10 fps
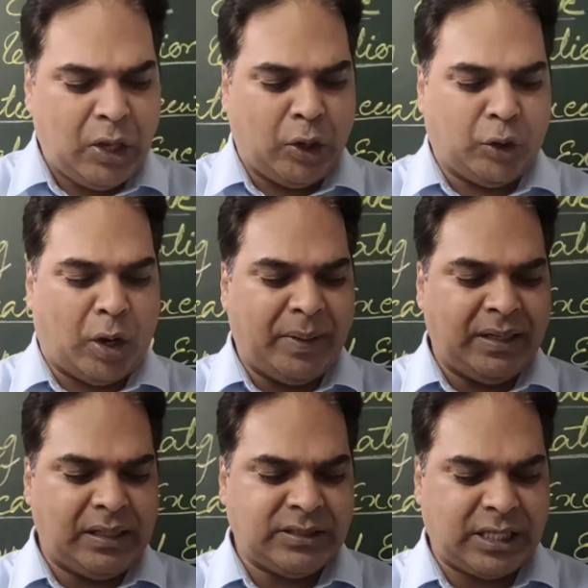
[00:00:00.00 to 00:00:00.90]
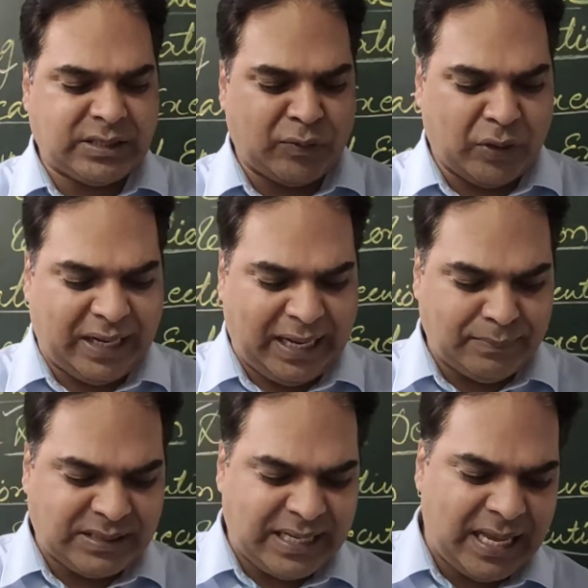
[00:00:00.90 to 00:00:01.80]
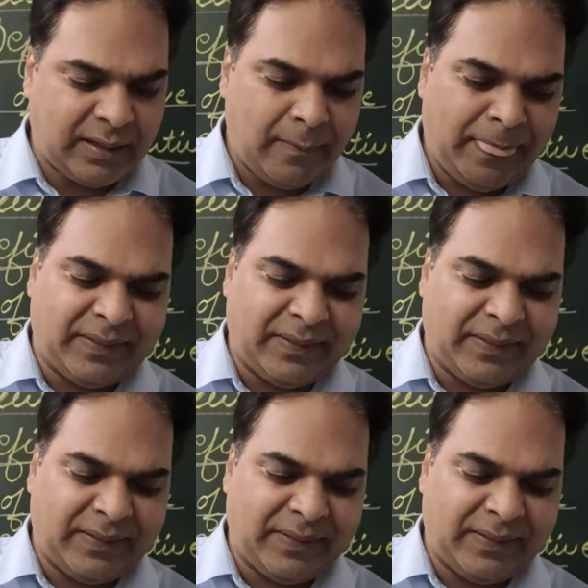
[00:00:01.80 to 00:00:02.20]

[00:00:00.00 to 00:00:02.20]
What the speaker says: Nominal just for namesake.